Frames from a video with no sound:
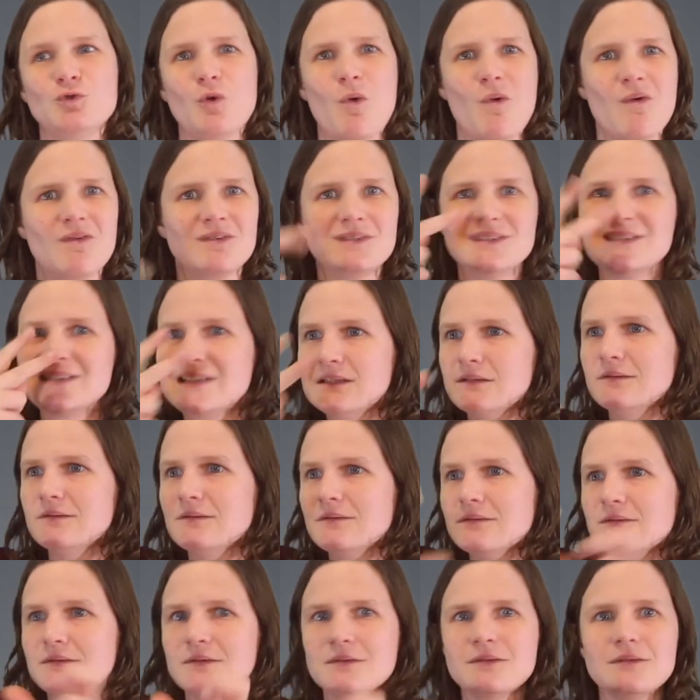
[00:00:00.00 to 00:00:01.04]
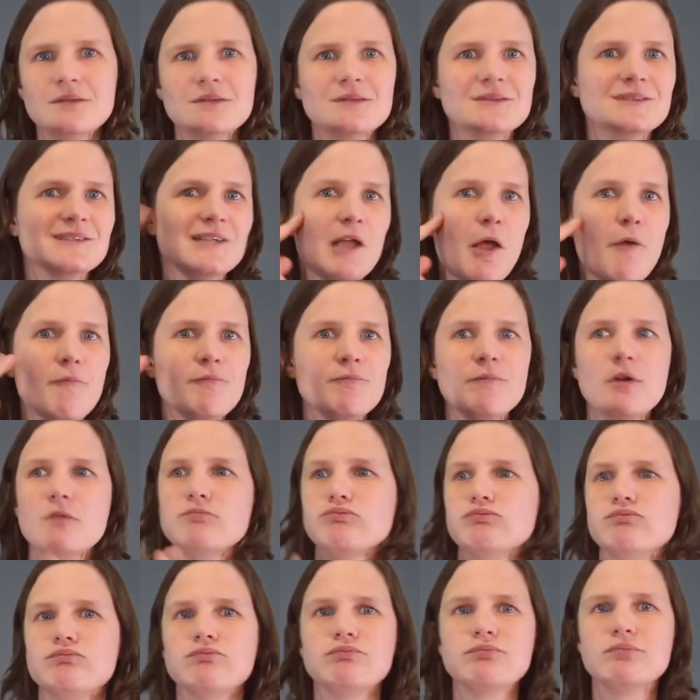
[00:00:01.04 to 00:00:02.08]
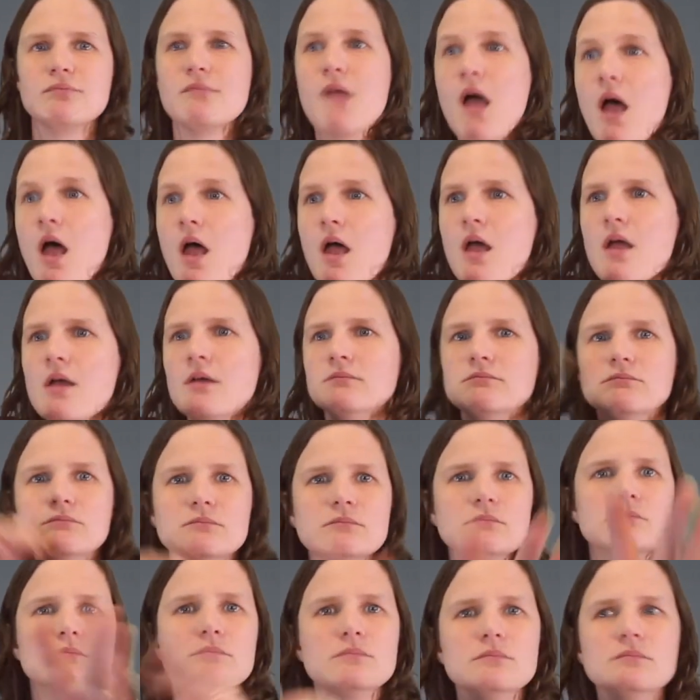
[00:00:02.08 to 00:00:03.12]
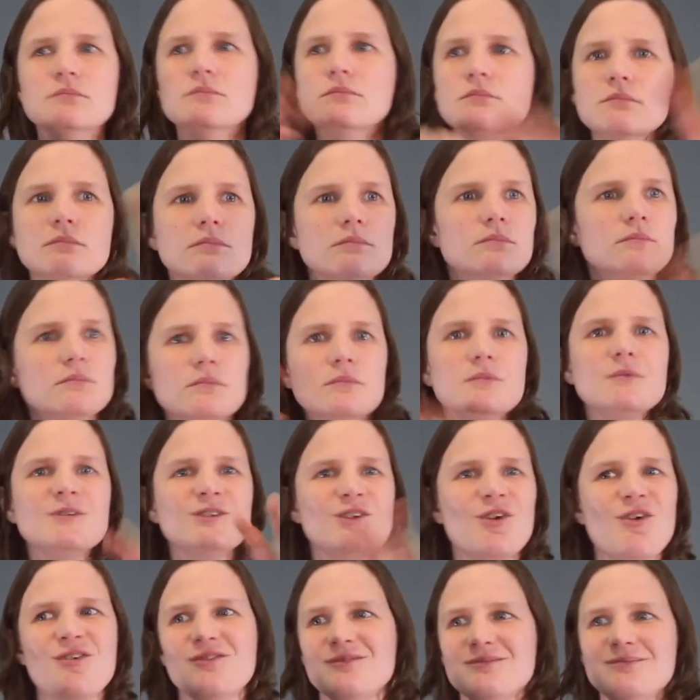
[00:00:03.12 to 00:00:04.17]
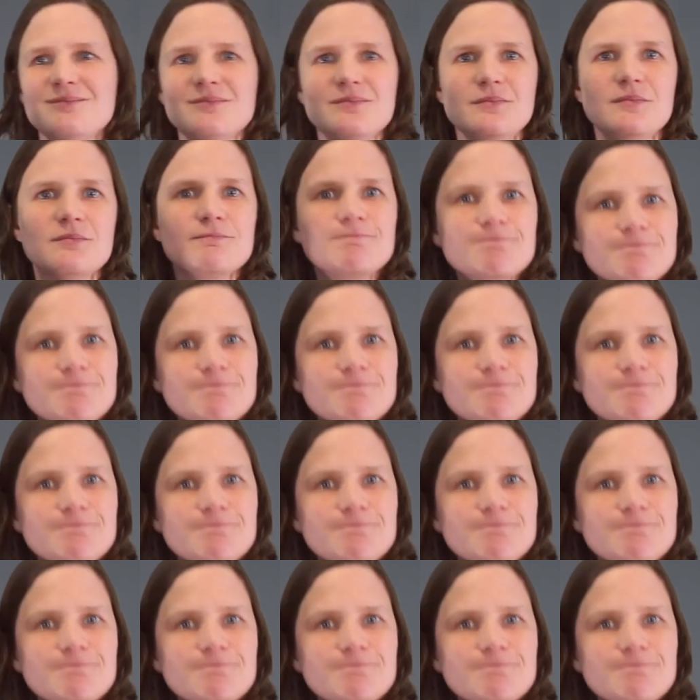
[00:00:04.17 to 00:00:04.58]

And also at the same time, she was observing the deaf players using sign language,